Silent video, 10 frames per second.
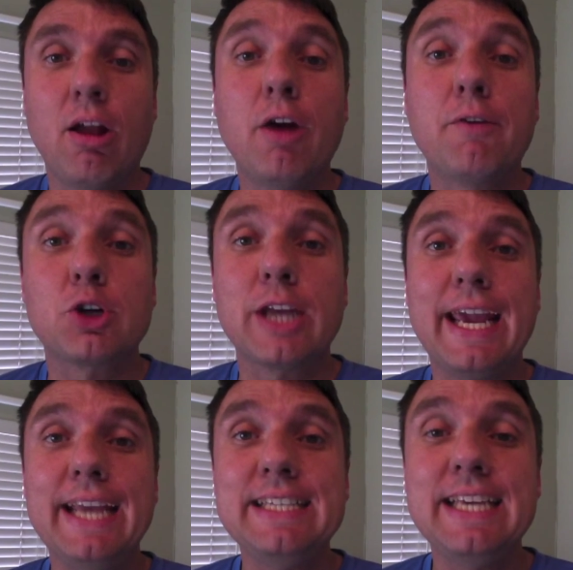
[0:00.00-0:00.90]
For an
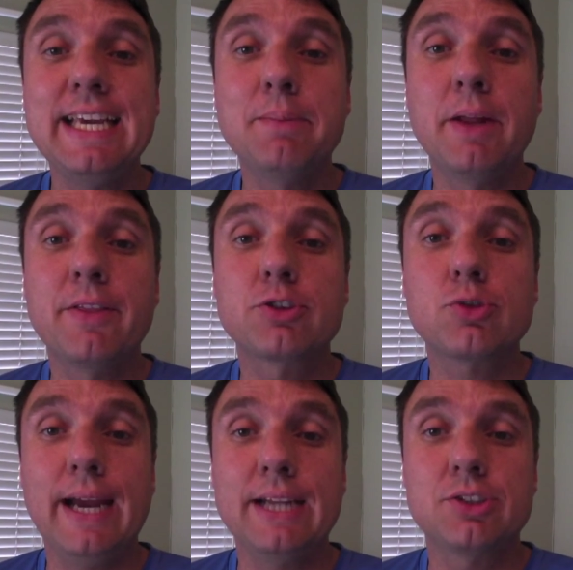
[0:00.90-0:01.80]
18-month
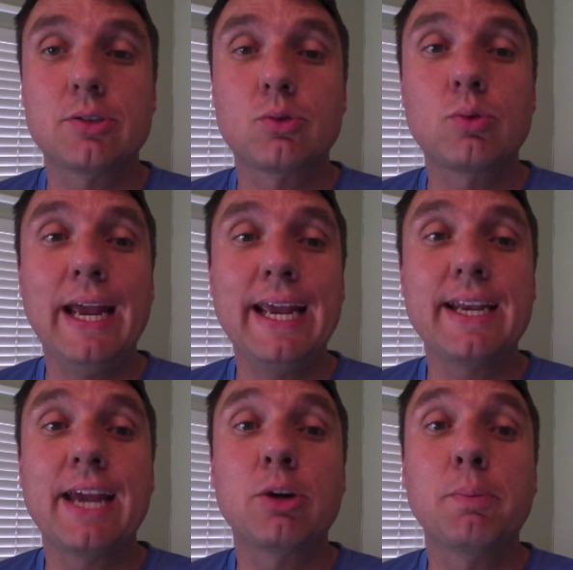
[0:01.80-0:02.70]
stretch, Wright
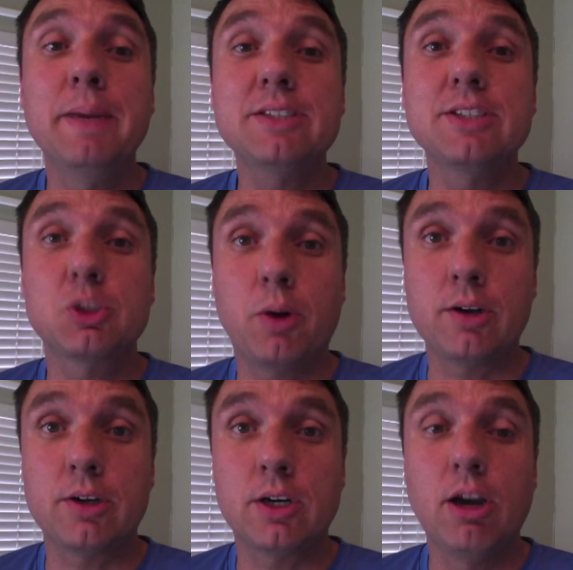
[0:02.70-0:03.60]
and her business
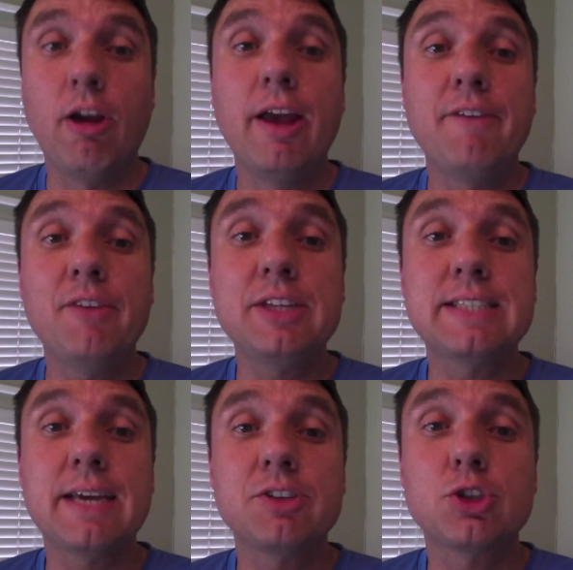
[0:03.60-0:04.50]
partner,
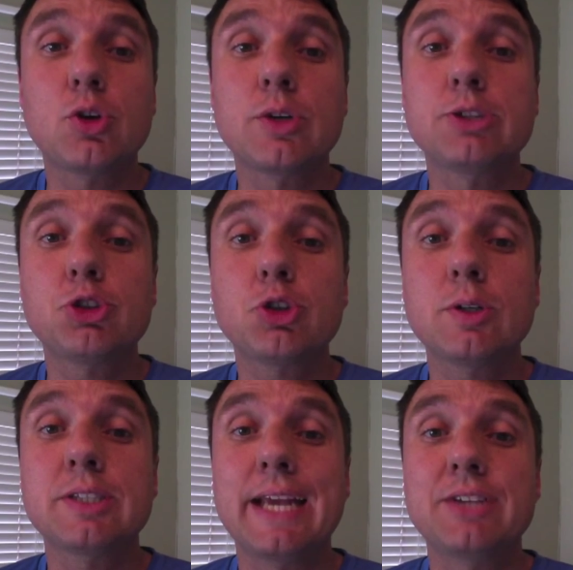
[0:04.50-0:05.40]
57-year-old
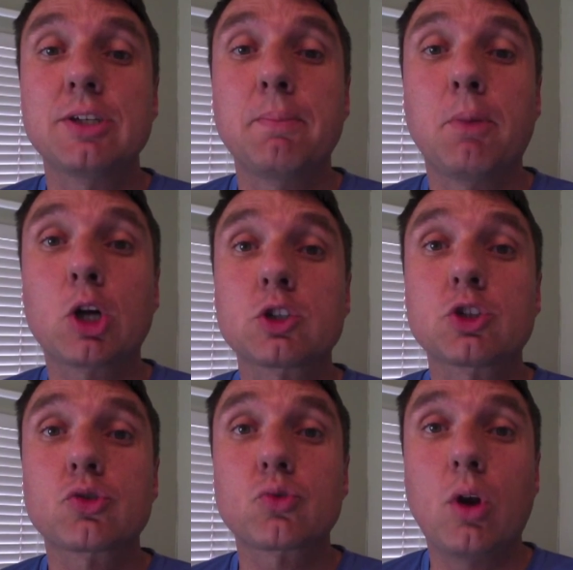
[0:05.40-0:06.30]
insurance agent Mark
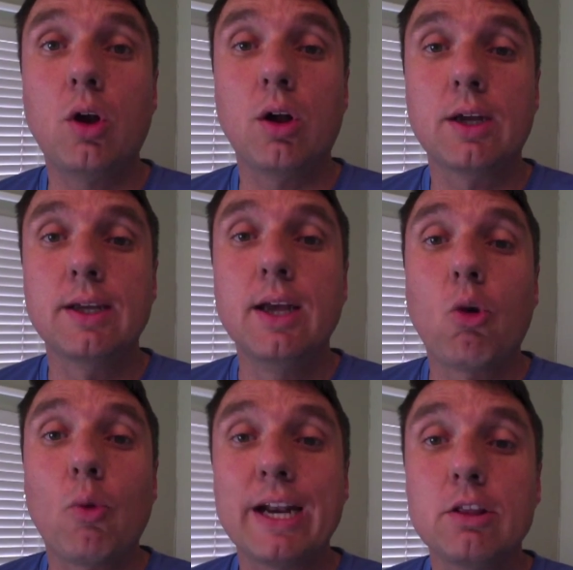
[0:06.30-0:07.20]
Strong,
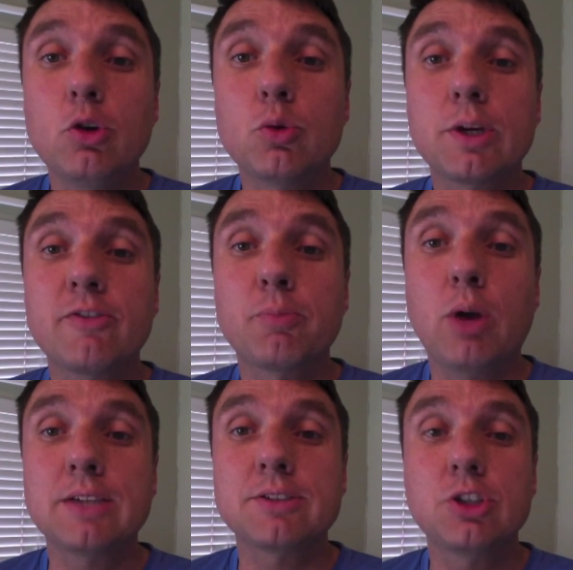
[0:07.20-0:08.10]
ran a lucrative
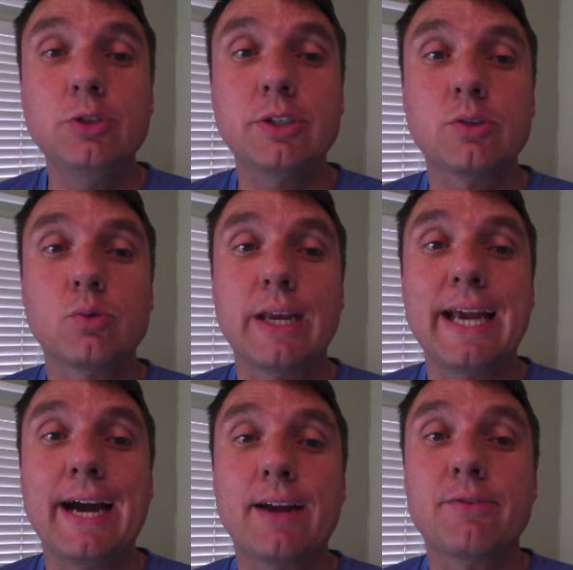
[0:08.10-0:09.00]
prostitution ring
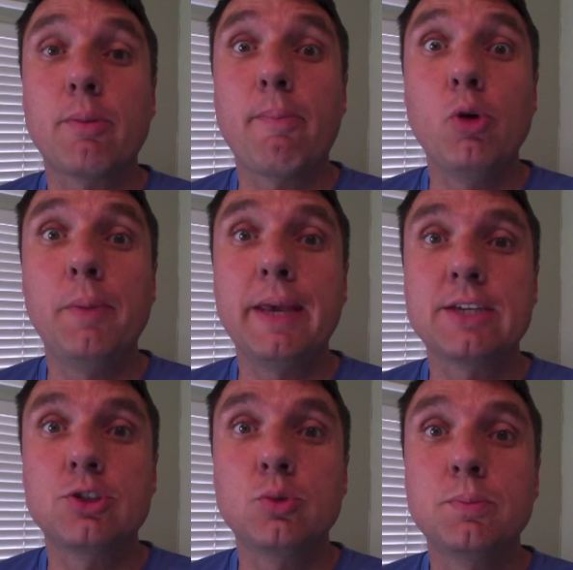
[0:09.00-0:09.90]
out of her booming
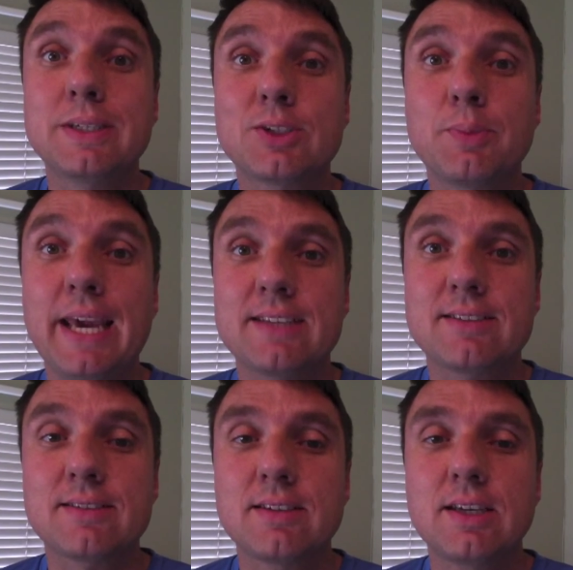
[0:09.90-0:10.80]
Zumba
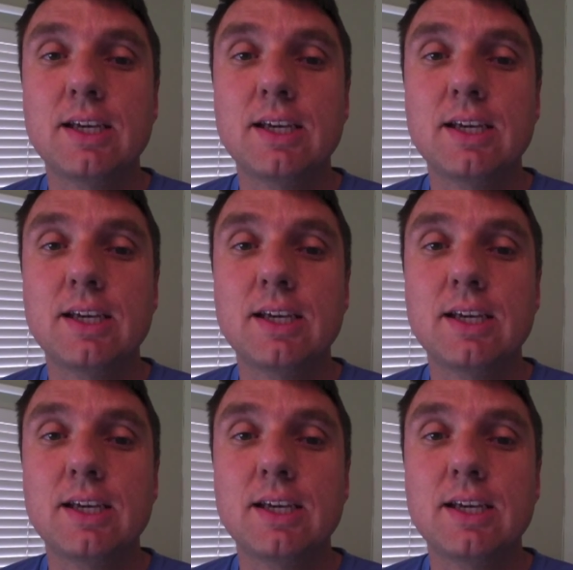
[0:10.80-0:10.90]
space.